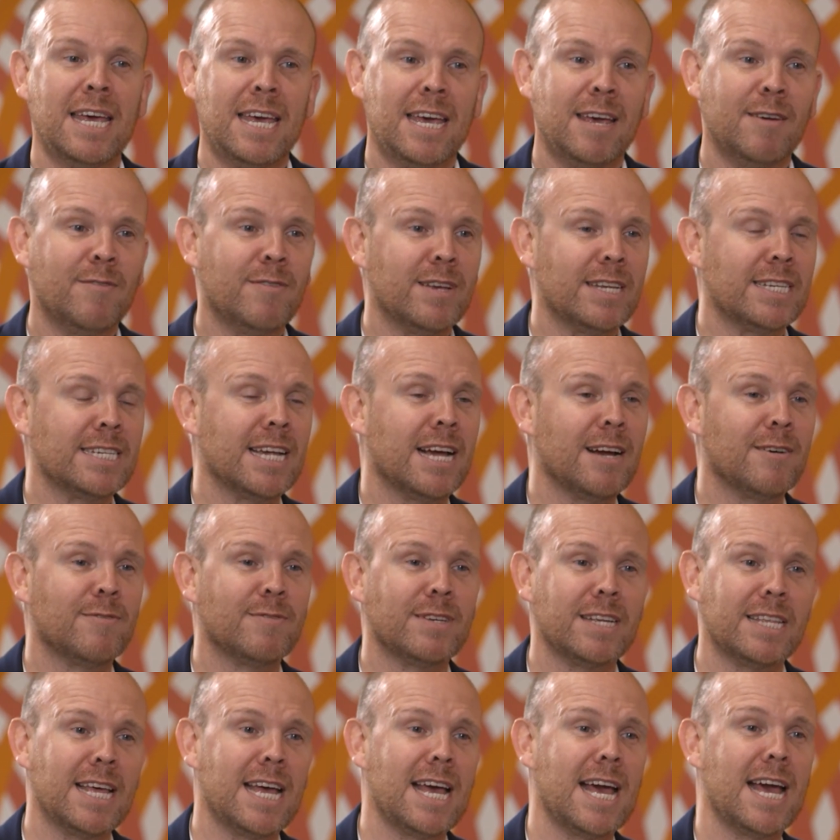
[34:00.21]
if it's
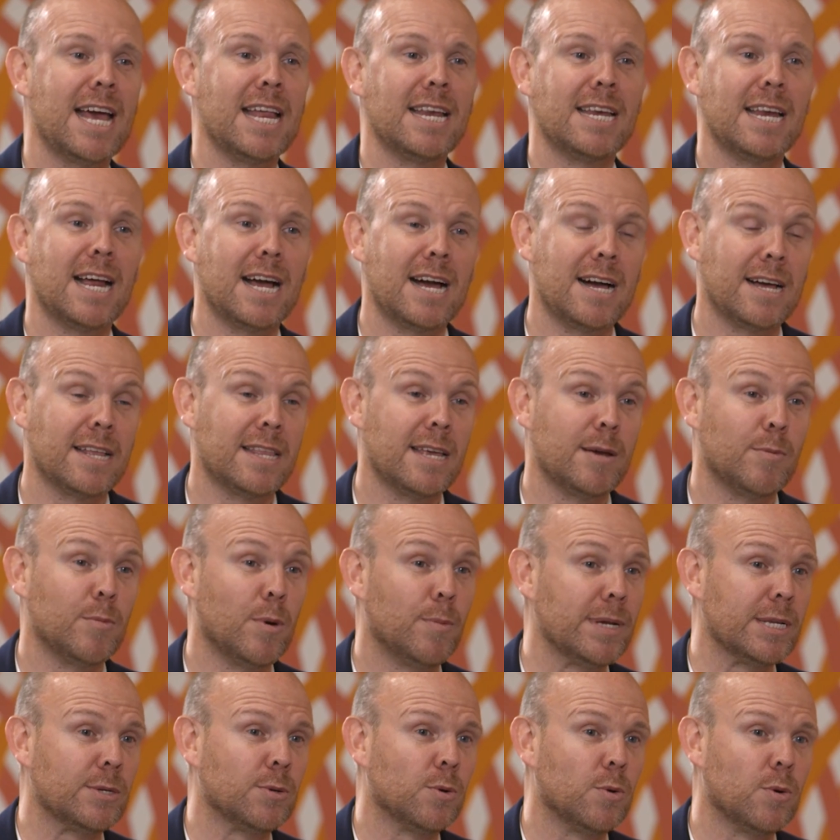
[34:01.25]
after then, I think we'll
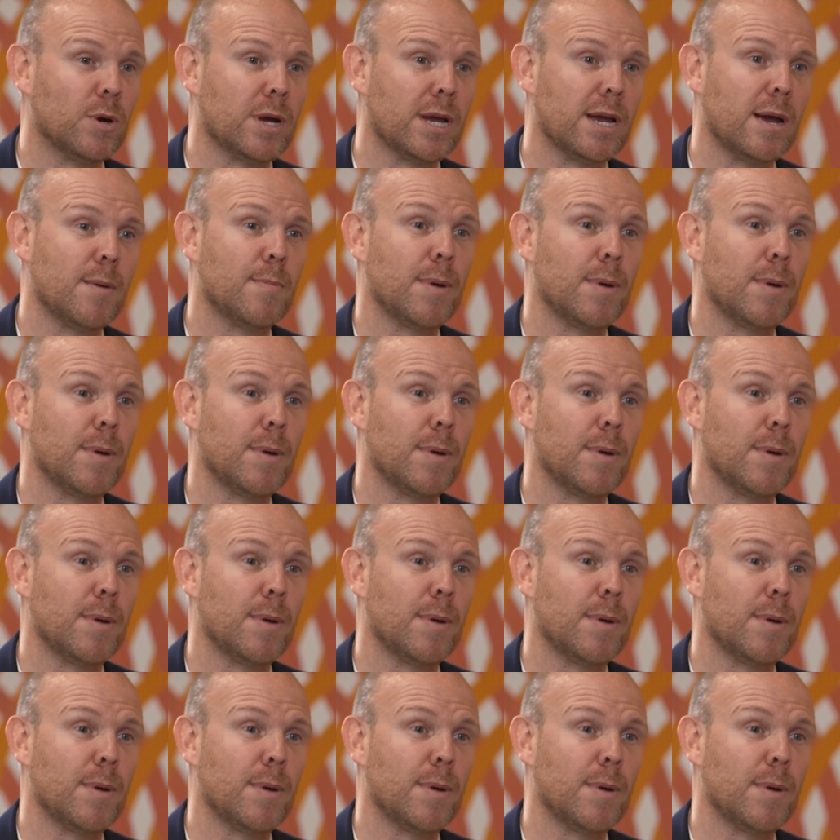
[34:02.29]
talking